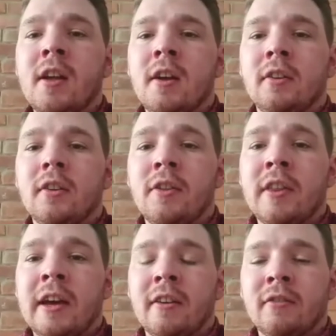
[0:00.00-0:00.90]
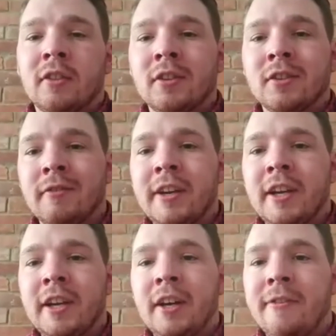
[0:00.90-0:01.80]
and that there's a real
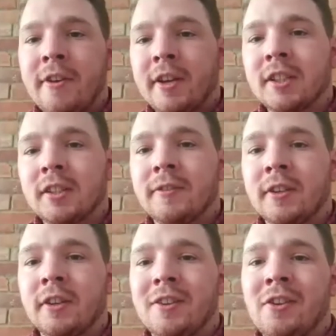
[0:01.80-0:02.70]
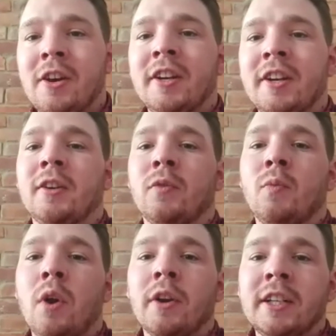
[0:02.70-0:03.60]
thirst for learning and
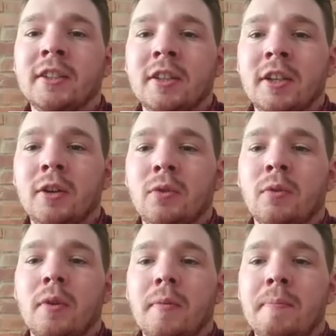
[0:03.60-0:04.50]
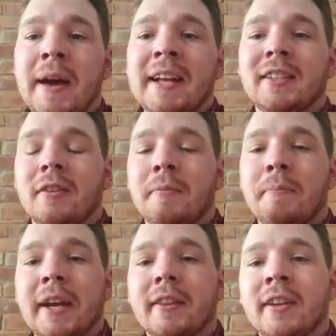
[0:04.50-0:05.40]
wanting to do better and
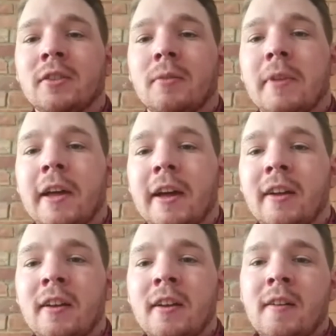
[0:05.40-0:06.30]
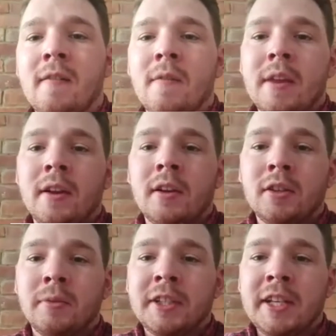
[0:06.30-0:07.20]
pick things up there.
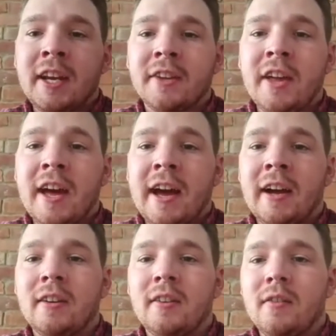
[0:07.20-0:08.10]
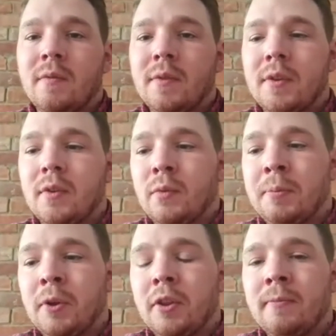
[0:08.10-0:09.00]
So we take that, we
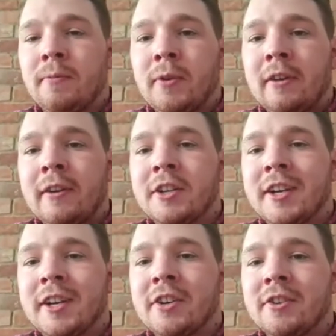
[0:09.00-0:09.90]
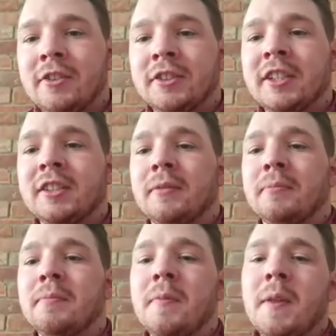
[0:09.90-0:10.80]
put them through our educational
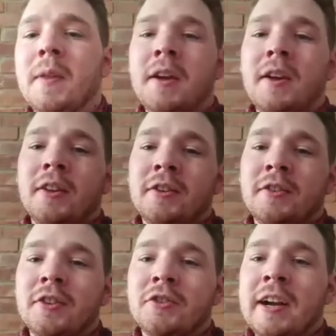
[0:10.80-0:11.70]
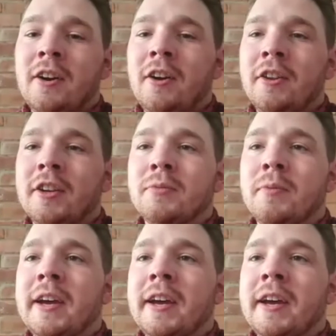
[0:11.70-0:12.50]
system, and they track all this way